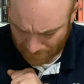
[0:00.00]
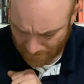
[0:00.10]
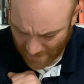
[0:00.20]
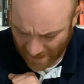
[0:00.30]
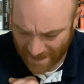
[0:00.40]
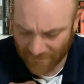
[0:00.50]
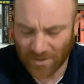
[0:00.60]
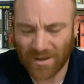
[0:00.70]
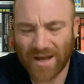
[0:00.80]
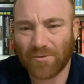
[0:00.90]
I have
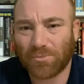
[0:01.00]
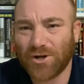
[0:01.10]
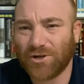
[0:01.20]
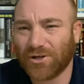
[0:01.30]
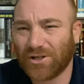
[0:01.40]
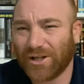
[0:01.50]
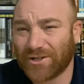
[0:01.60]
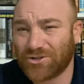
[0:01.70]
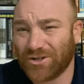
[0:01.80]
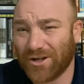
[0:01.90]
a I have a pretty good
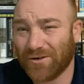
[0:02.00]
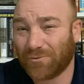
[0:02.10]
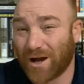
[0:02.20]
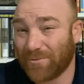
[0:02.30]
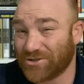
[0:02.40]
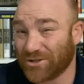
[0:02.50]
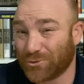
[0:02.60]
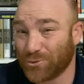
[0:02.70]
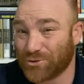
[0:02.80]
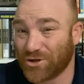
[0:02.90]
collection of Robinson
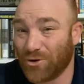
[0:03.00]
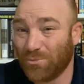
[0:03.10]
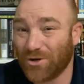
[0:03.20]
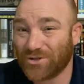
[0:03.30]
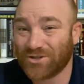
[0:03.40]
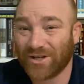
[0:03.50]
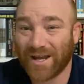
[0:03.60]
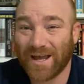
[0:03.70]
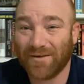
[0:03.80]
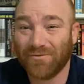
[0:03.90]
Crusoe books, and I
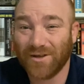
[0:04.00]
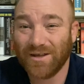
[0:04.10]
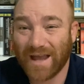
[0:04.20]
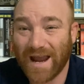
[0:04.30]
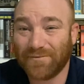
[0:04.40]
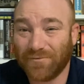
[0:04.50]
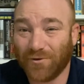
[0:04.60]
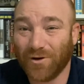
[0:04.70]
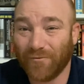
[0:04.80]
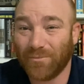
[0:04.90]
have a
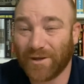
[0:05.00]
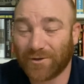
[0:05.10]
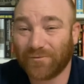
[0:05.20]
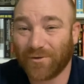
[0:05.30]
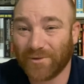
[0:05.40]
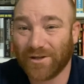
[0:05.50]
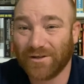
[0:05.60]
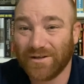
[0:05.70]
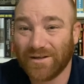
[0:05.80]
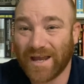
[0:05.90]
handful of them that are from the
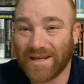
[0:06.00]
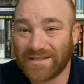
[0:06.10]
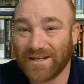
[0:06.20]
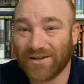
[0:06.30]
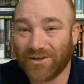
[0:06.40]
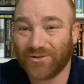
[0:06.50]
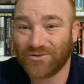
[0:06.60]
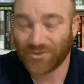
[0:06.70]
eighteen hundreds.